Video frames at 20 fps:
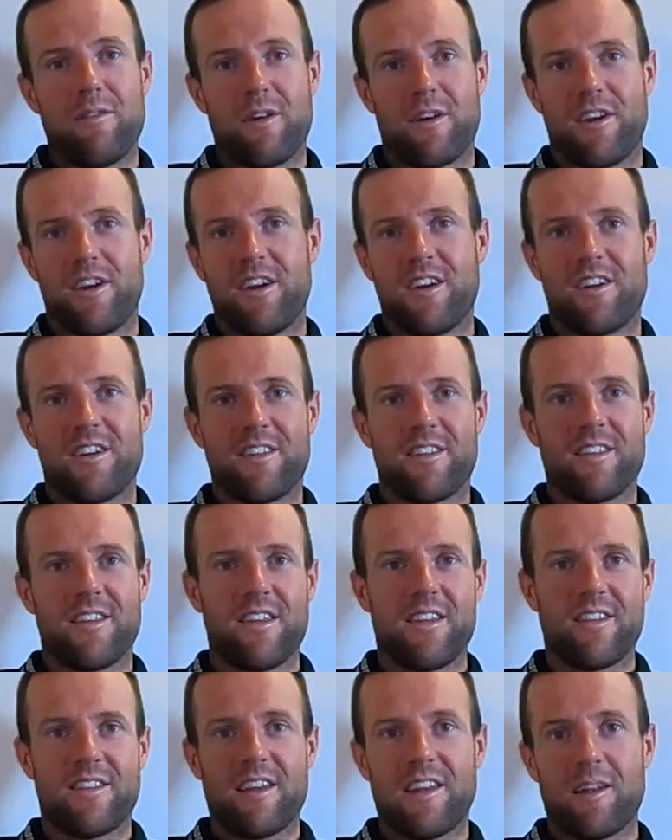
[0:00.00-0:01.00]
we are here in
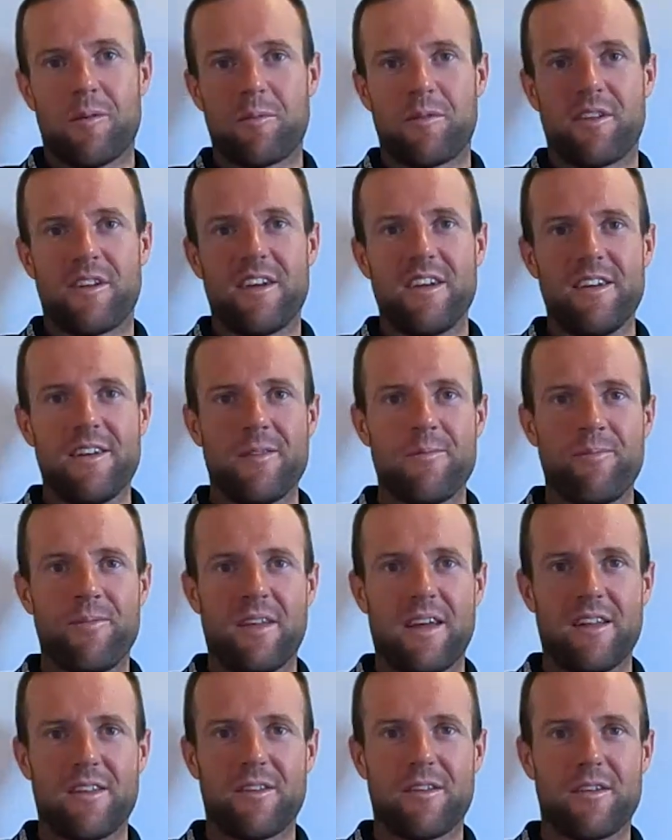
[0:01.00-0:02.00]
Tel Amse
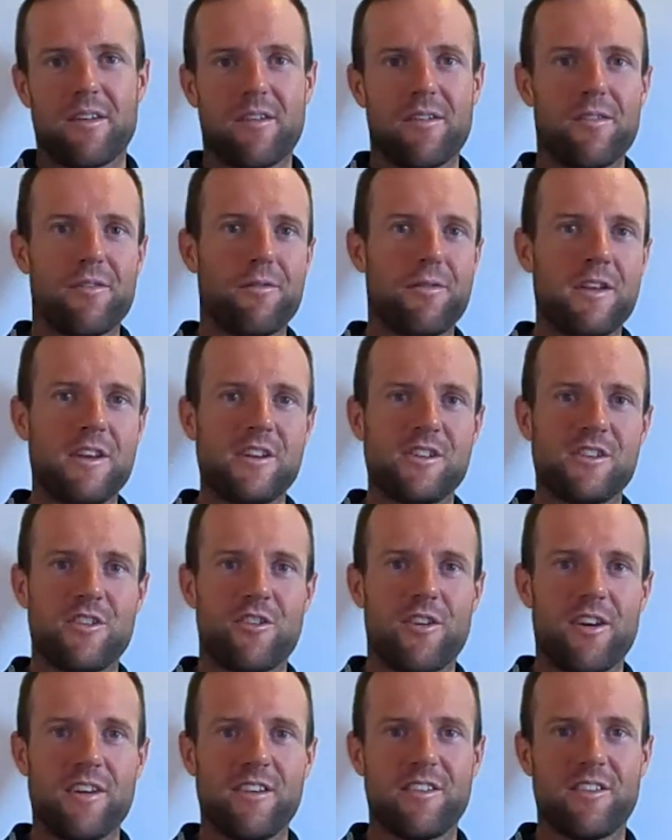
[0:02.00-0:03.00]
and finished the
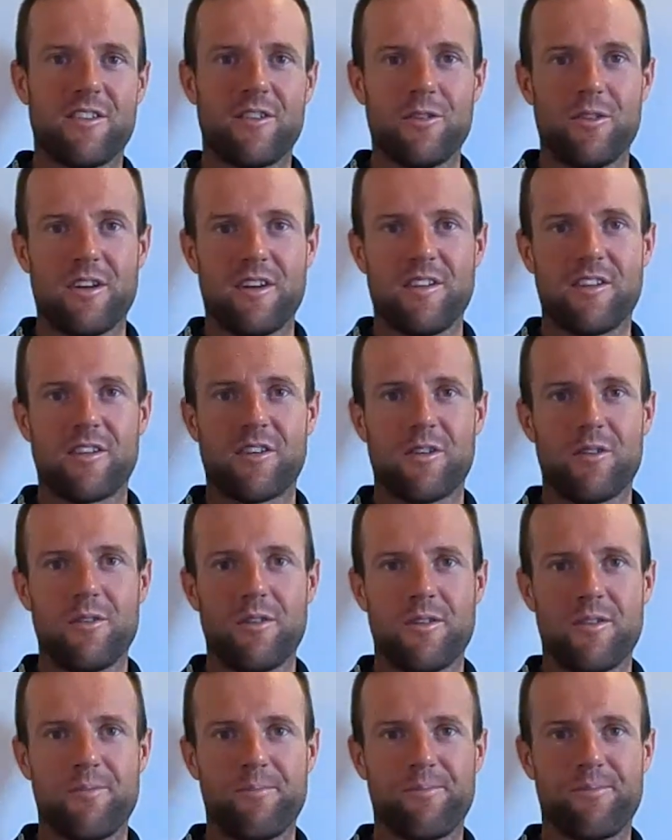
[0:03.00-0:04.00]
race 2 days
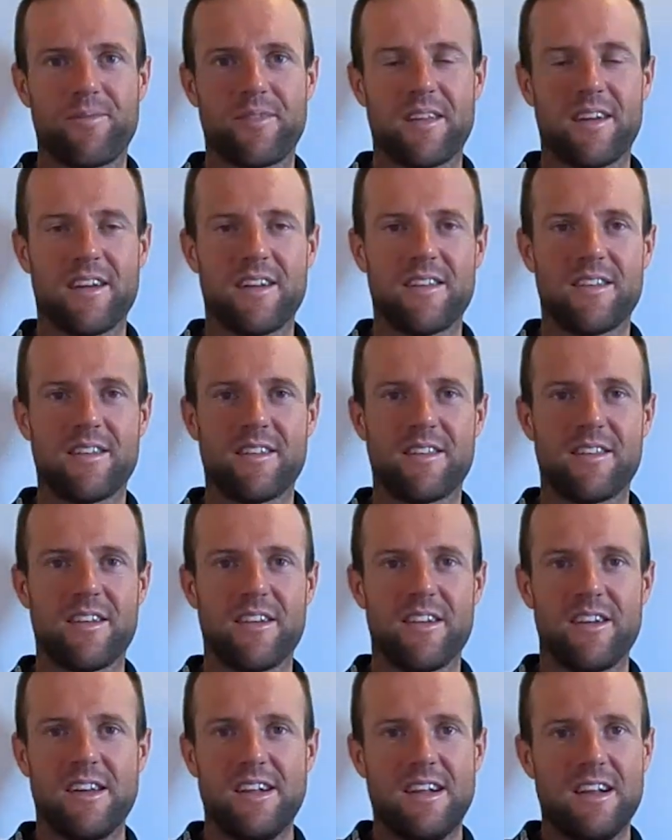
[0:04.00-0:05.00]
ago, and
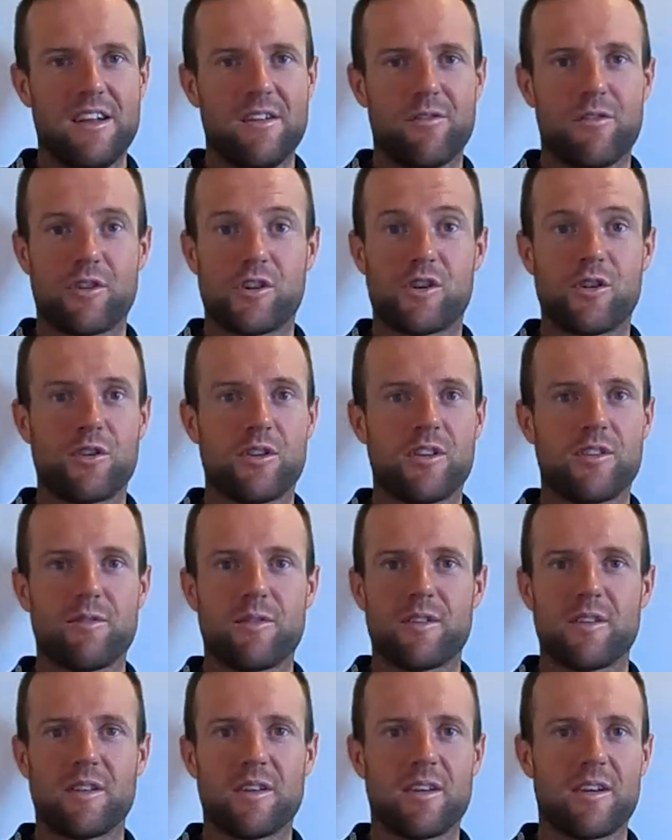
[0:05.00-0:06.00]
for sure it
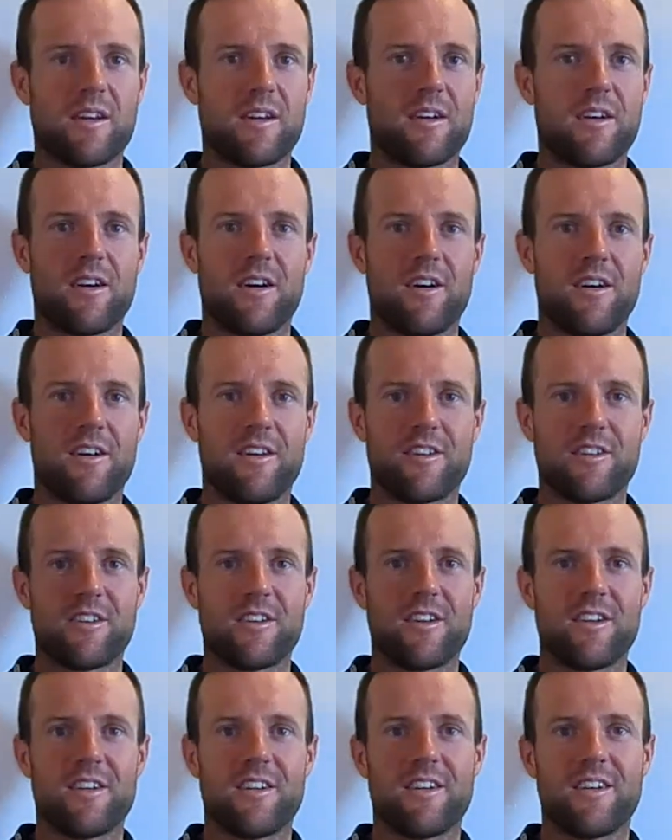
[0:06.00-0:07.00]
was a hard
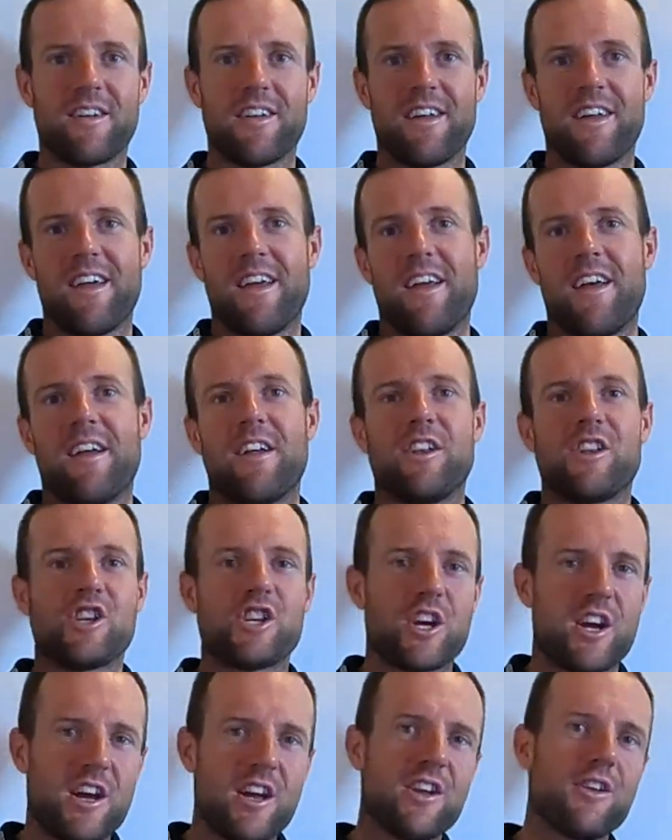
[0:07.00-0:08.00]
a
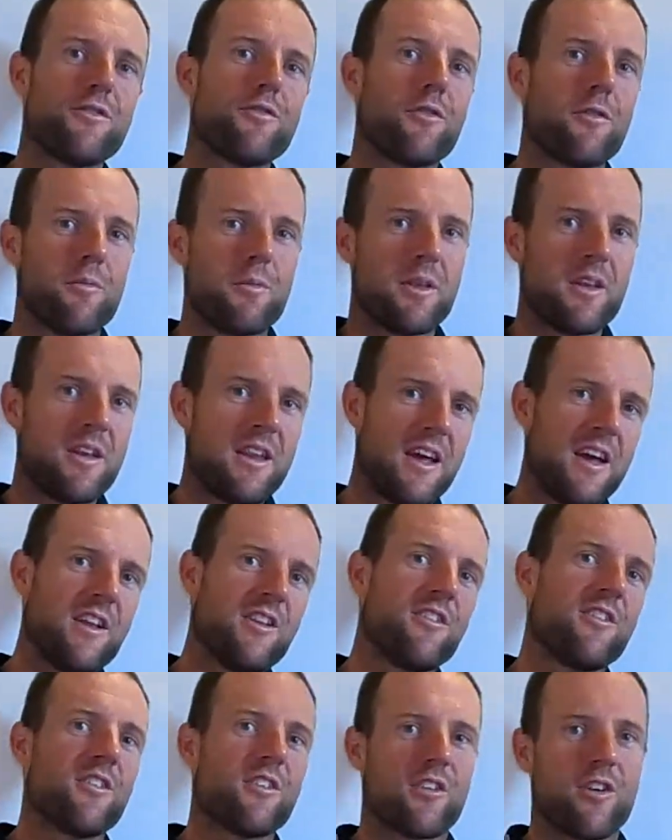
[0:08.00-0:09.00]
change from the
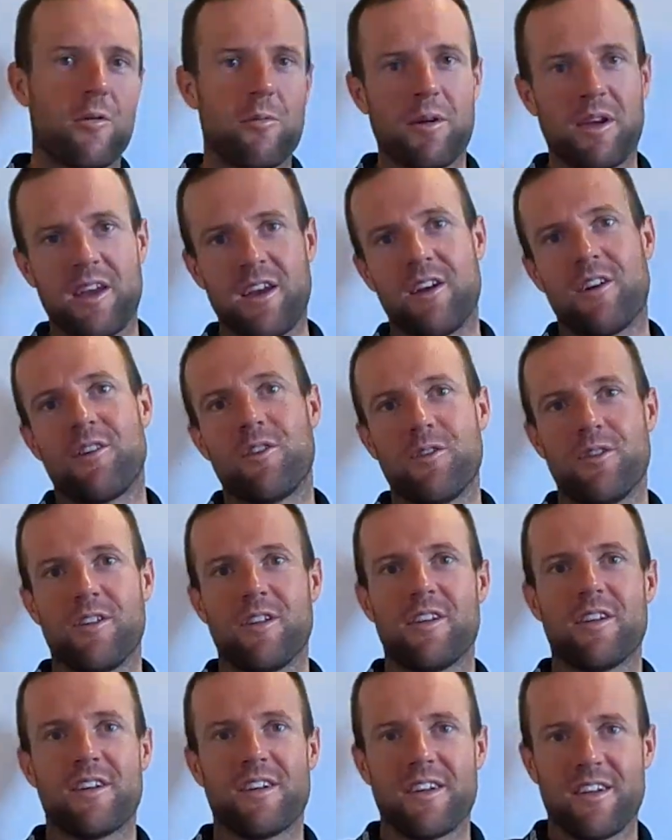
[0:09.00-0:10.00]
nature coming here to
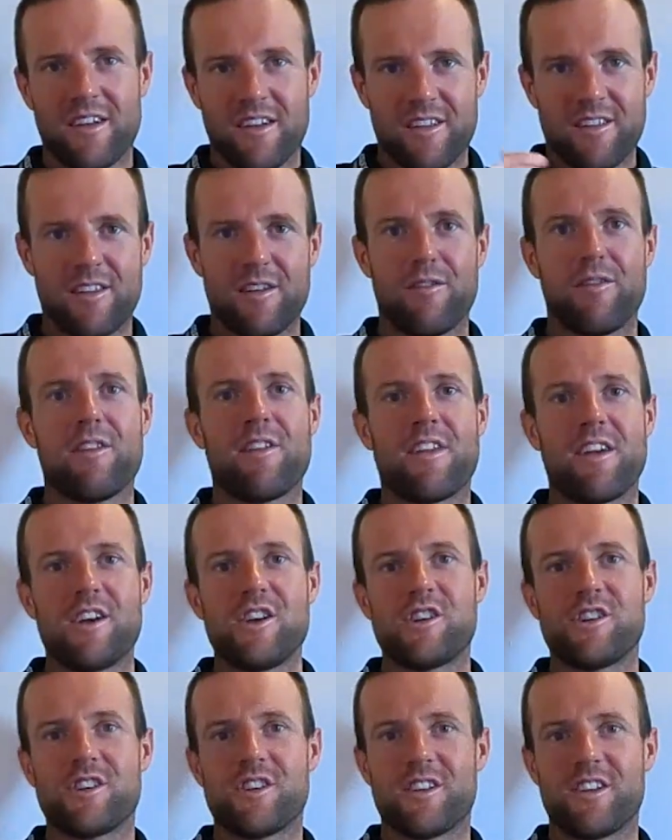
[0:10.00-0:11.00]
the
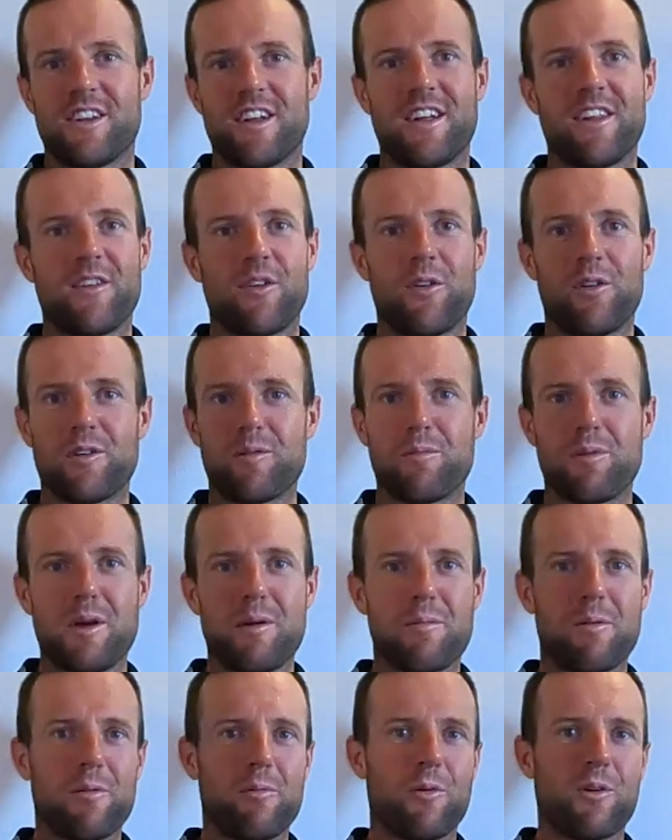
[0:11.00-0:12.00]
civilization and all the
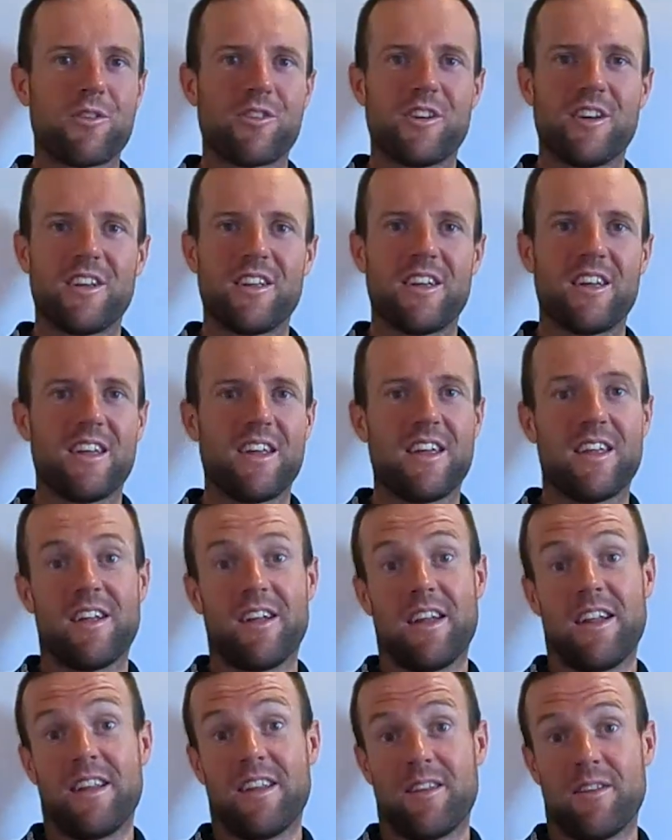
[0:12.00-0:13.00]
people watching,
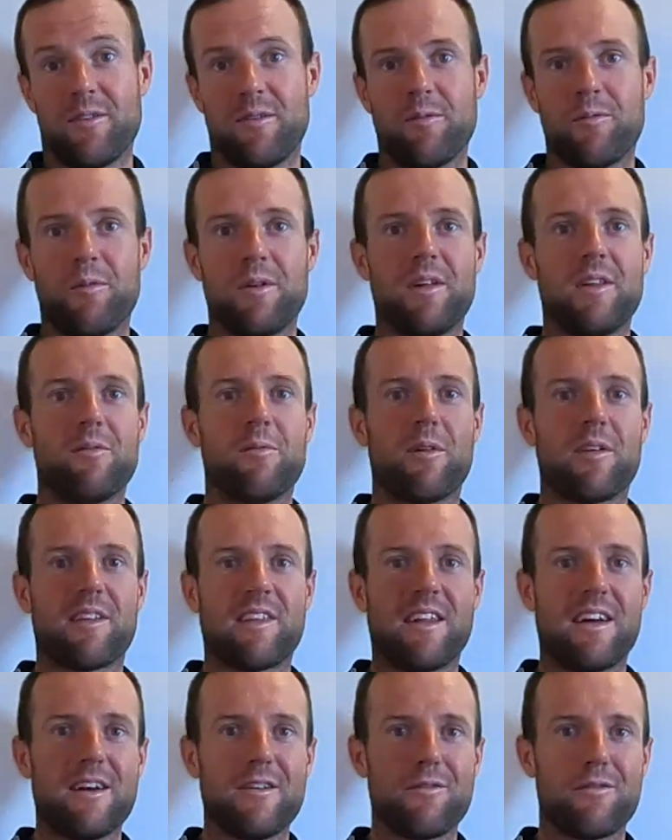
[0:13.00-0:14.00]
and it was
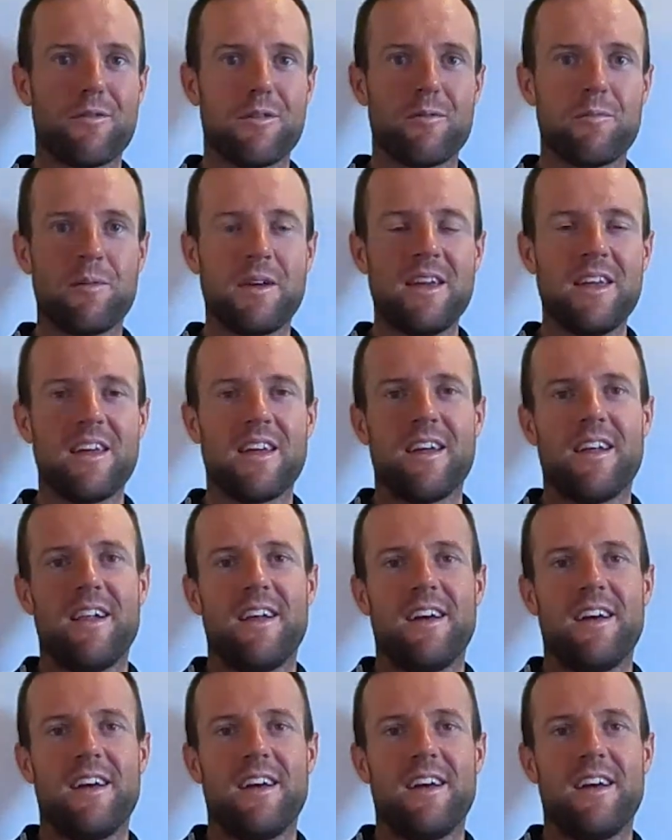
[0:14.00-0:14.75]
live with me.